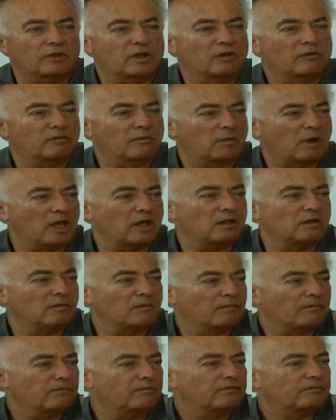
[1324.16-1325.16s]
half plane.
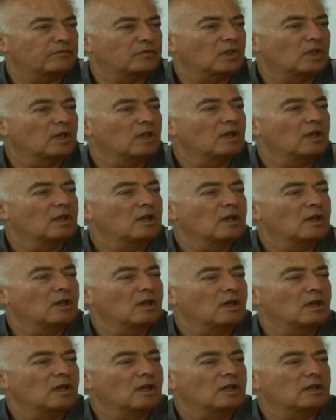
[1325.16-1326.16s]

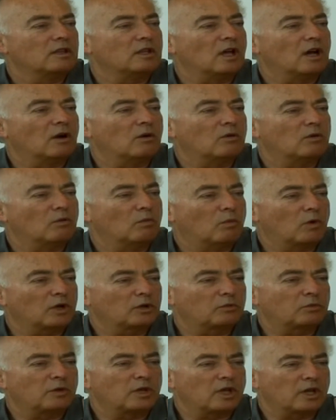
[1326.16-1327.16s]
Now,
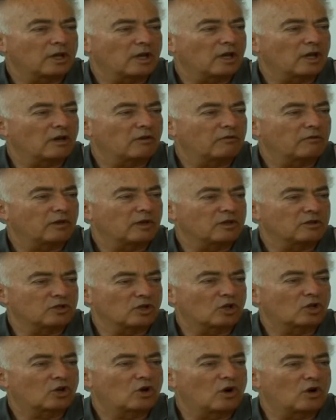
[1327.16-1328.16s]
what we have is
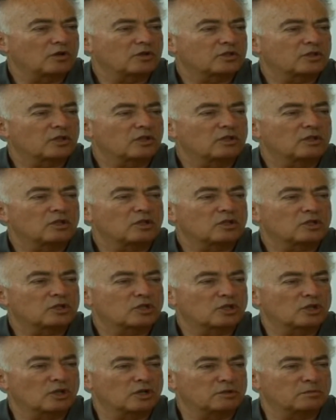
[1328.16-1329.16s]
a constant
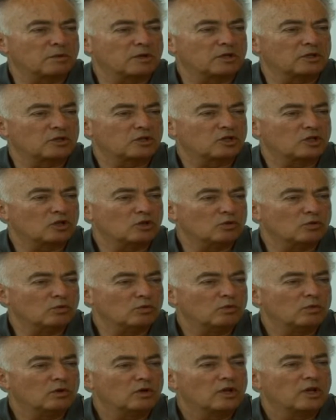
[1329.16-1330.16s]
disturbance
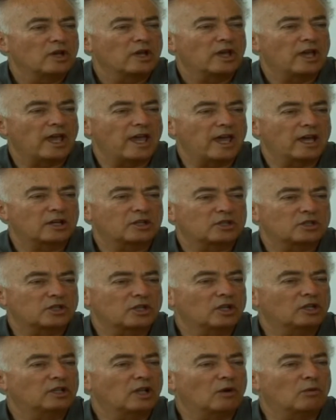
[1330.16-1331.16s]
u. X
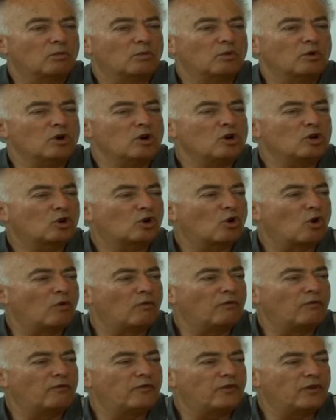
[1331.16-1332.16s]
tilde will
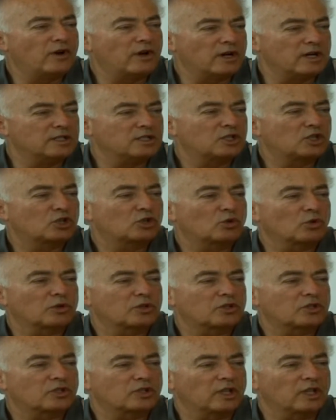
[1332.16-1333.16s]
converge to a
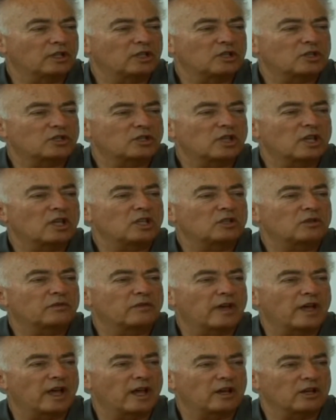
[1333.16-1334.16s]
steady state
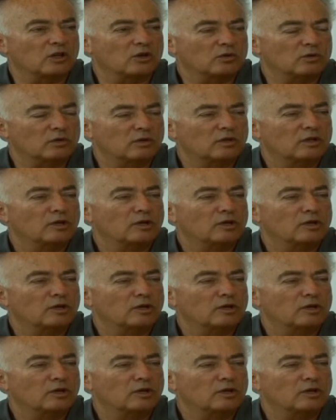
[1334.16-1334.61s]
value.